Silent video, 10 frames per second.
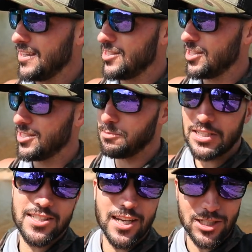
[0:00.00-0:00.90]
It's just
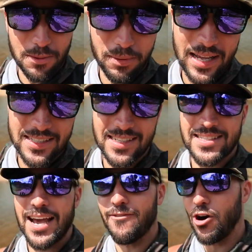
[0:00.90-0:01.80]
been such a blessing
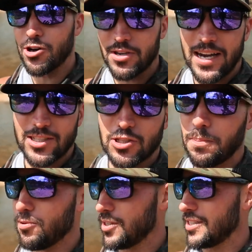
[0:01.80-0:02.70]
to have all you guys
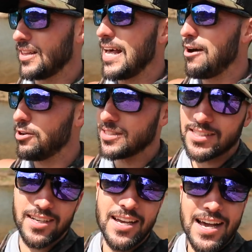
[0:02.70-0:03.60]
support to allow us
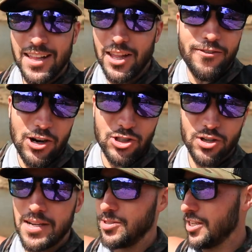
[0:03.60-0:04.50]
to live our
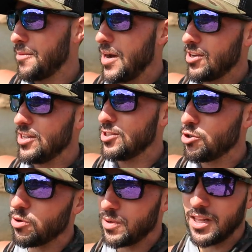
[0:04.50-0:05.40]
dreams and come out here and
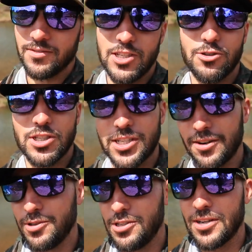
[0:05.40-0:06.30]
do what we love to do and share
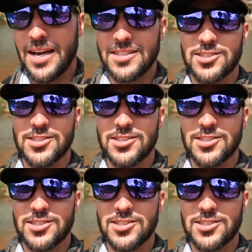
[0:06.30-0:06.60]
it with you guys.